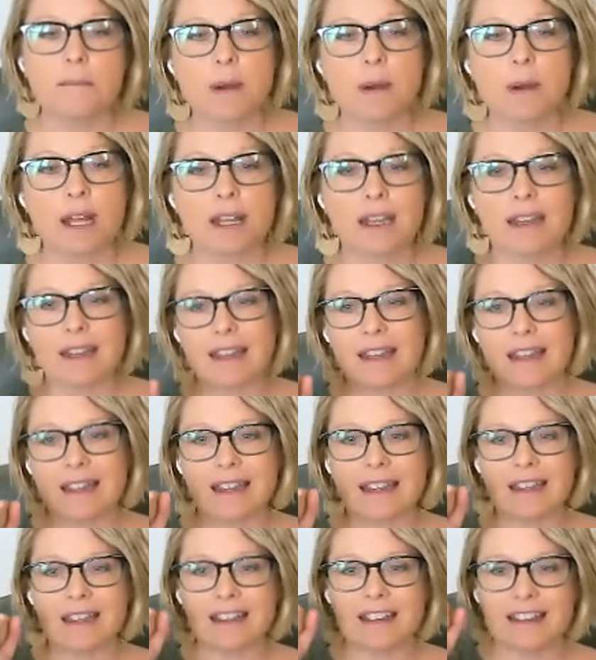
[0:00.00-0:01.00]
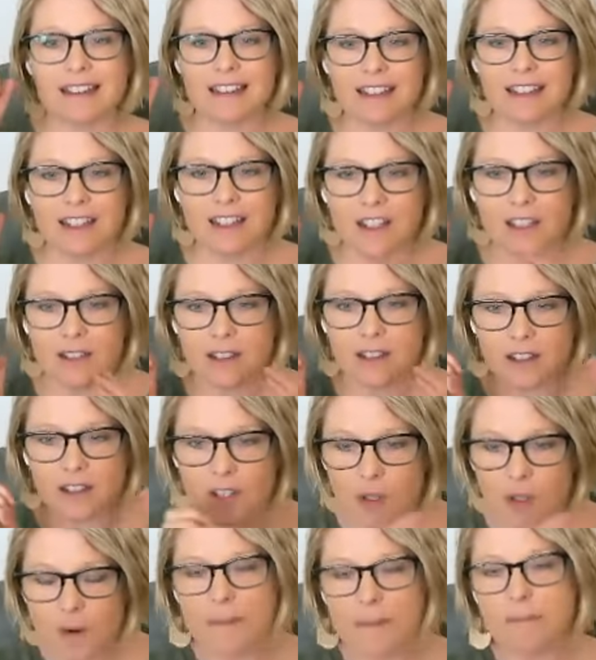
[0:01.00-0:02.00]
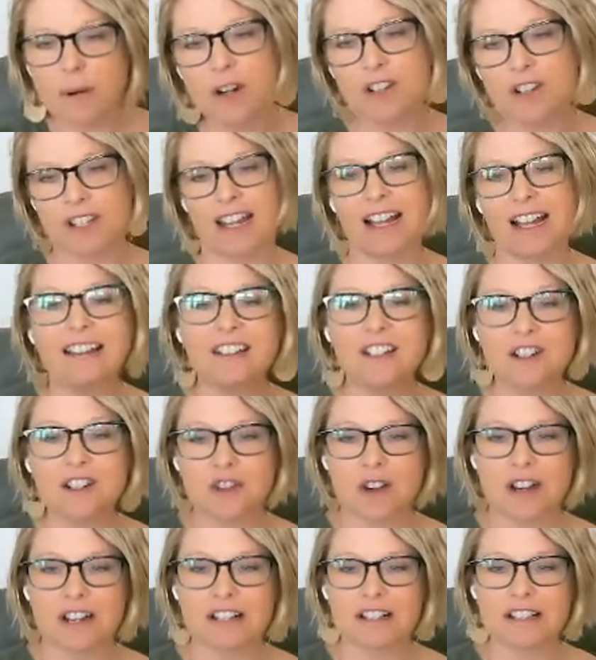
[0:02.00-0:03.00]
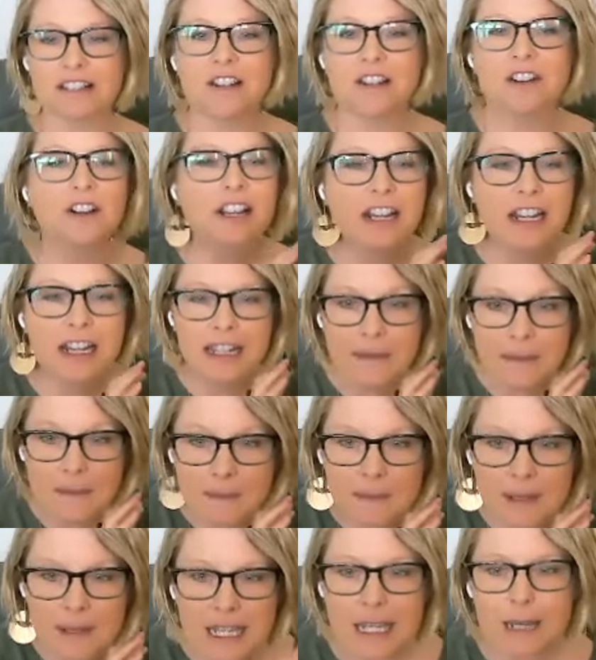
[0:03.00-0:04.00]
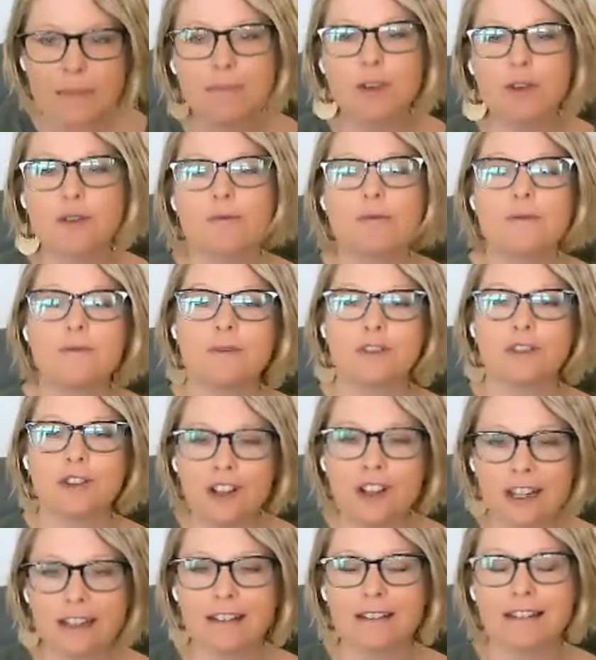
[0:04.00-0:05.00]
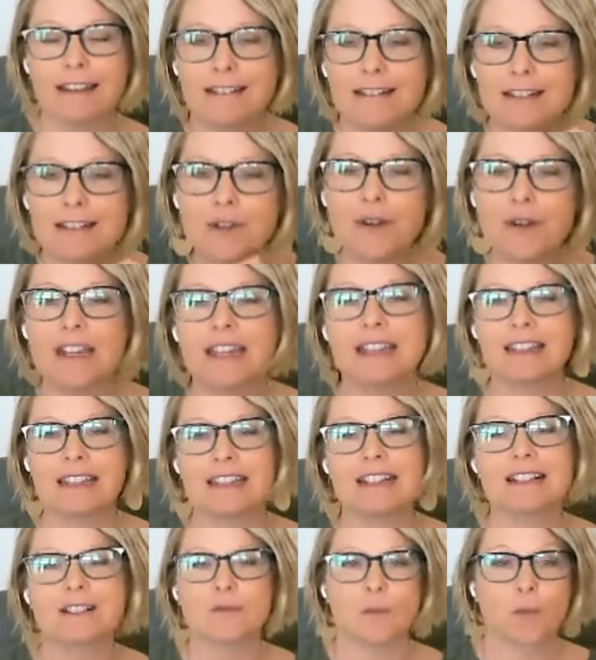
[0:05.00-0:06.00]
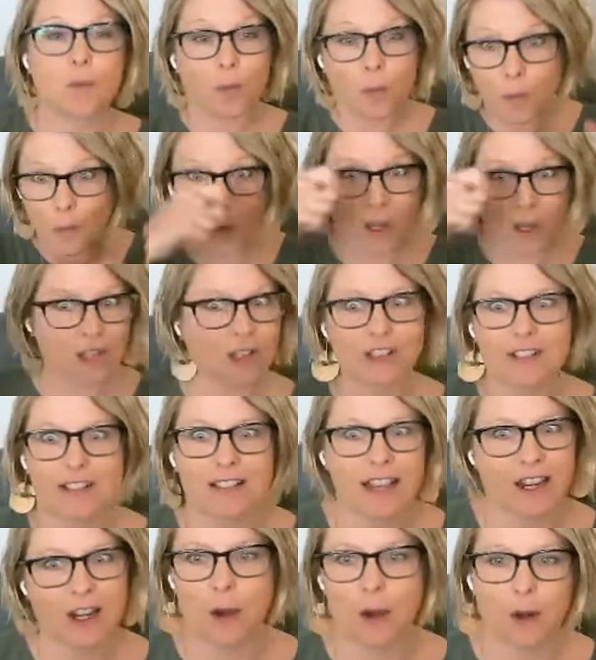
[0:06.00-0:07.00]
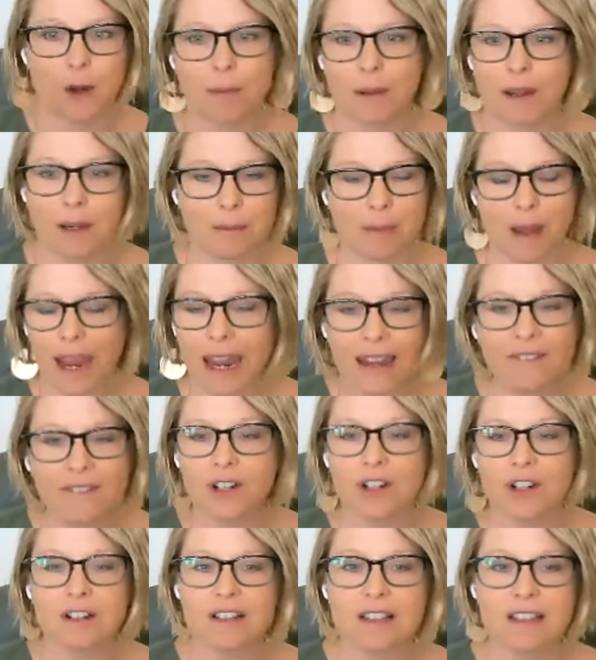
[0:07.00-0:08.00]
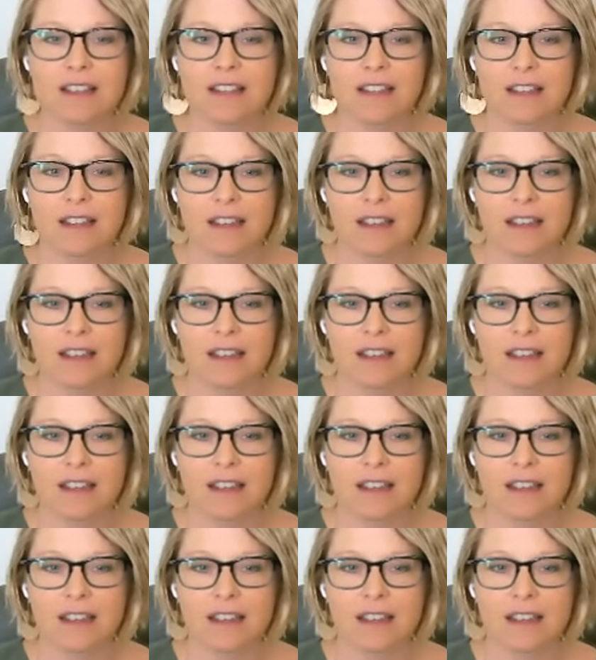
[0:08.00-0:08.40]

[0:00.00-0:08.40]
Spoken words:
But you have personality traits that are going to keep you doing these, what looks like codependent behaviors.